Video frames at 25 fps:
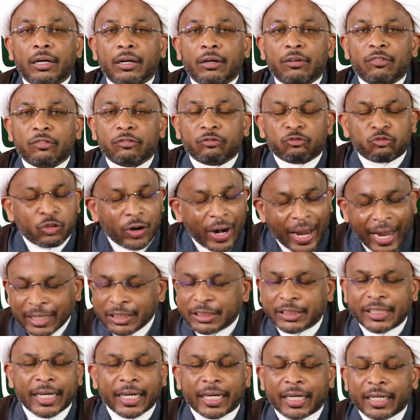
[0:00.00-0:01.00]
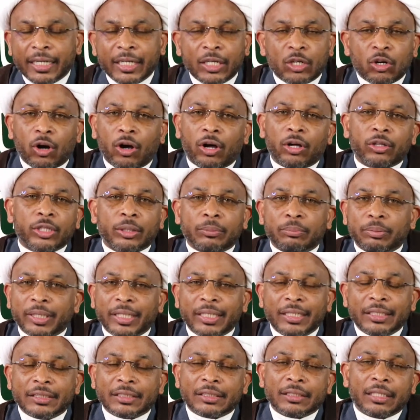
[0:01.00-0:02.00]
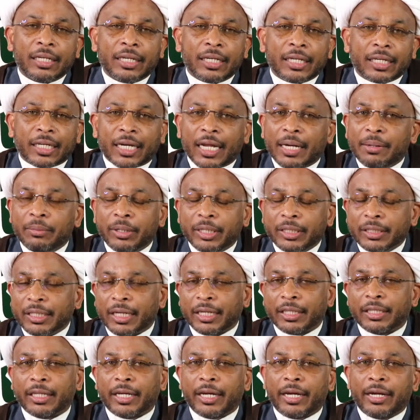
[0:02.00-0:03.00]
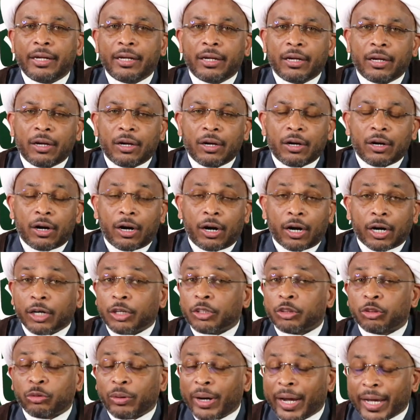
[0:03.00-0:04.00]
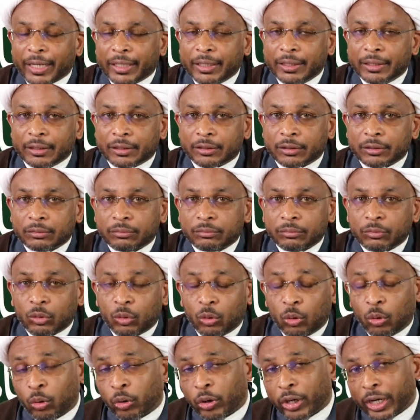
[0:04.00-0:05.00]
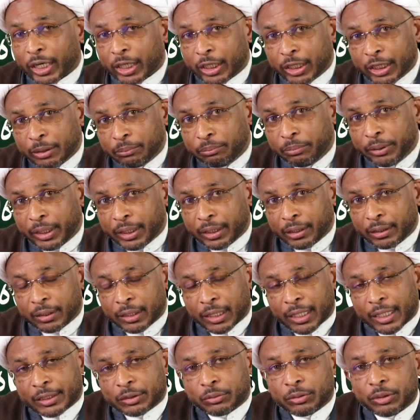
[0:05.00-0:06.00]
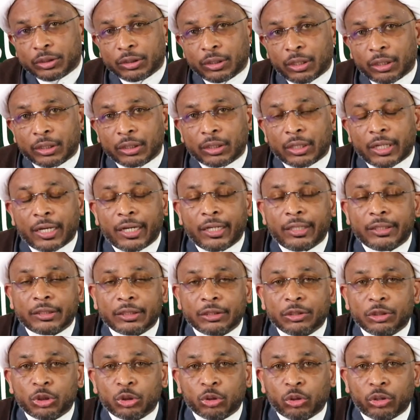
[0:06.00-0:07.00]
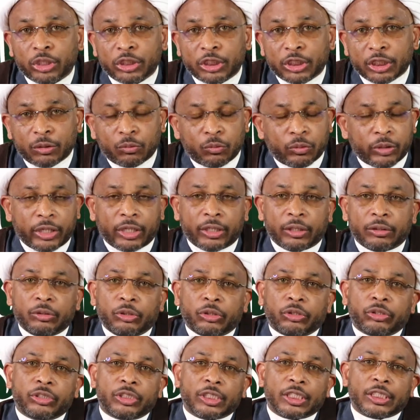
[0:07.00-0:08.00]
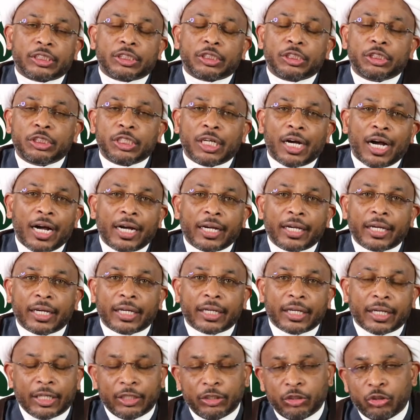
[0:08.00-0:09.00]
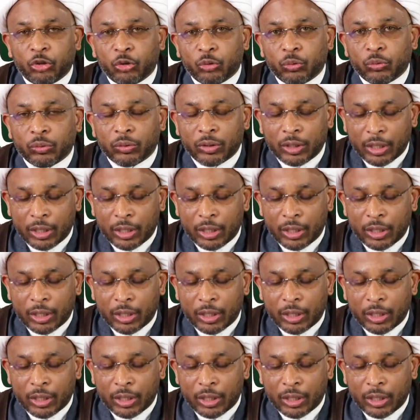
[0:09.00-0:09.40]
frantically call the police claiming that they are threatened. Or it could be, as we saw the case in Georgia, where you're just jogging and you